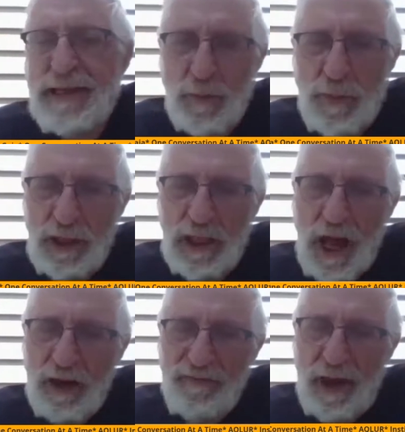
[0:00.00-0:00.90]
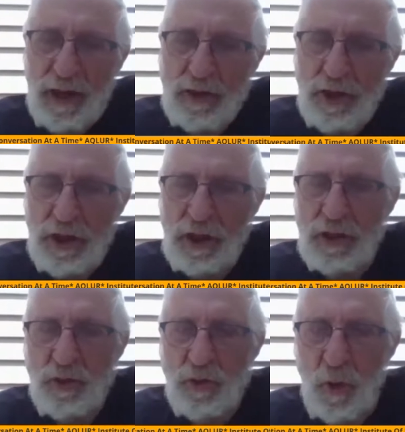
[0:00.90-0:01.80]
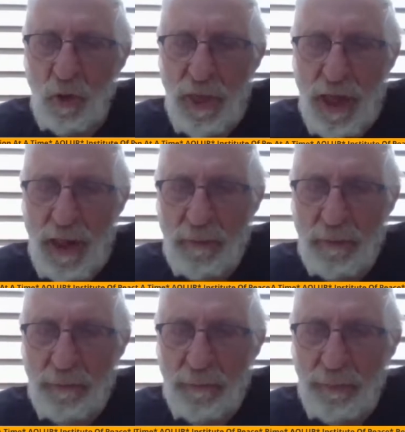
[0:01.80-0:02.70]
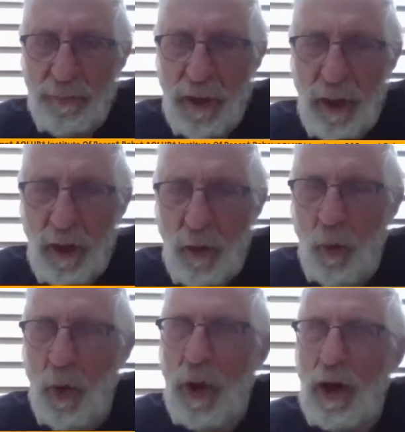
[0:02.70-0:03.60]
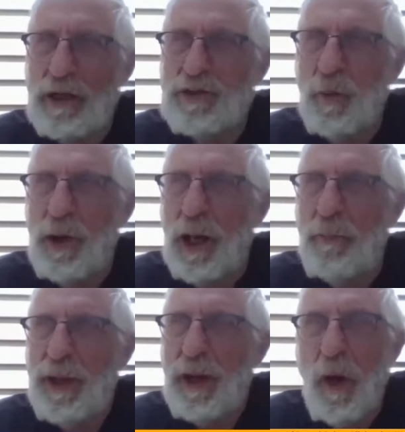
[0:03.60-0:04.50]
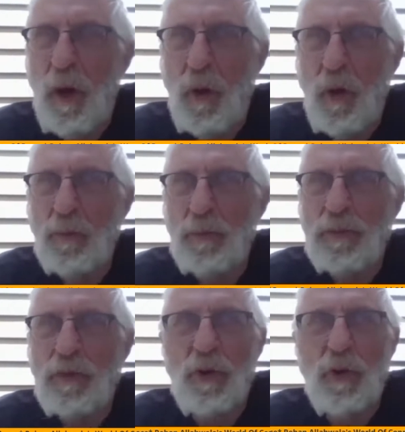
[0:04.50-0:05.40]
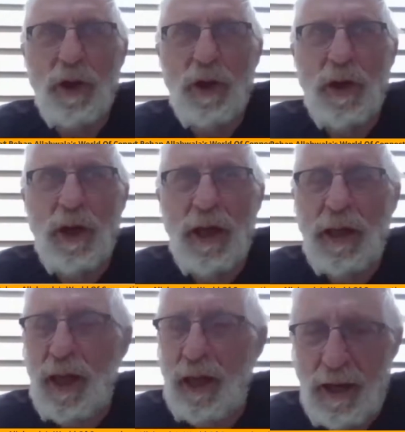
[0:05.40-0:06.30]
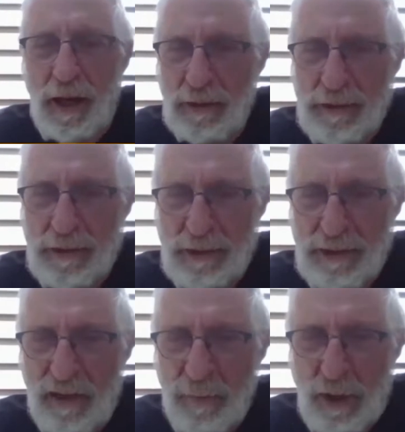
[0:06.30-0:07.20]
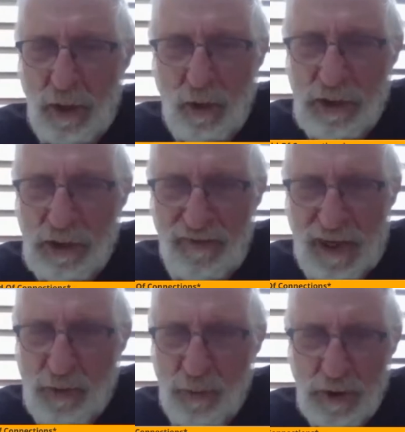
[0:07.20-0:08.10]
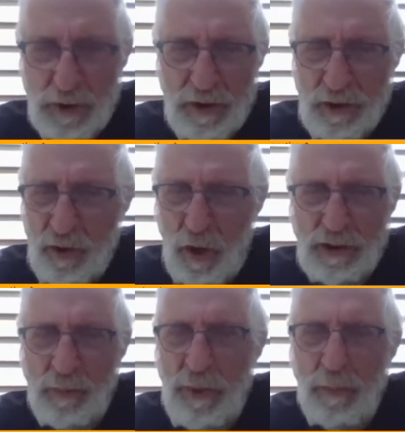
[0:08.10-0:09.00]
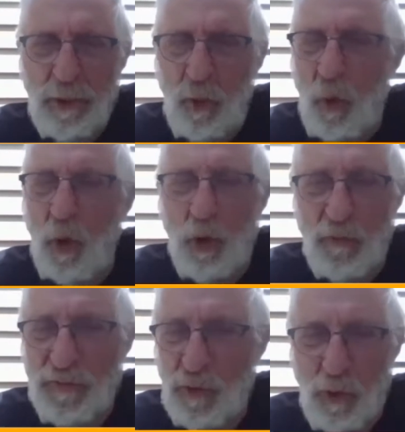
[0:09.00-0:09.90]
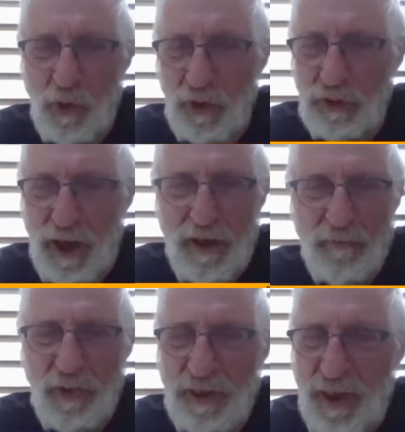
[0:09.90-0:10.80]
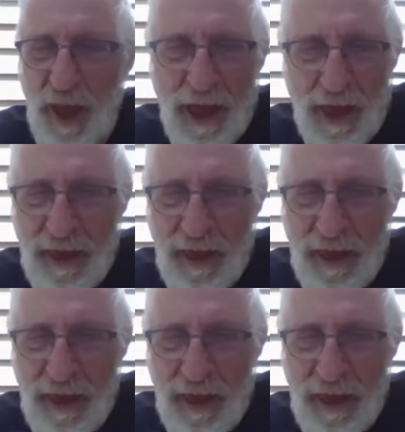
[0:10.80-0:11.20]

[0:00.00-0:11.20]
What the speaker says: me a lot of energy to control that. Whereas when I'm at home and since I've been using Facebook to talk to people all over the world every day,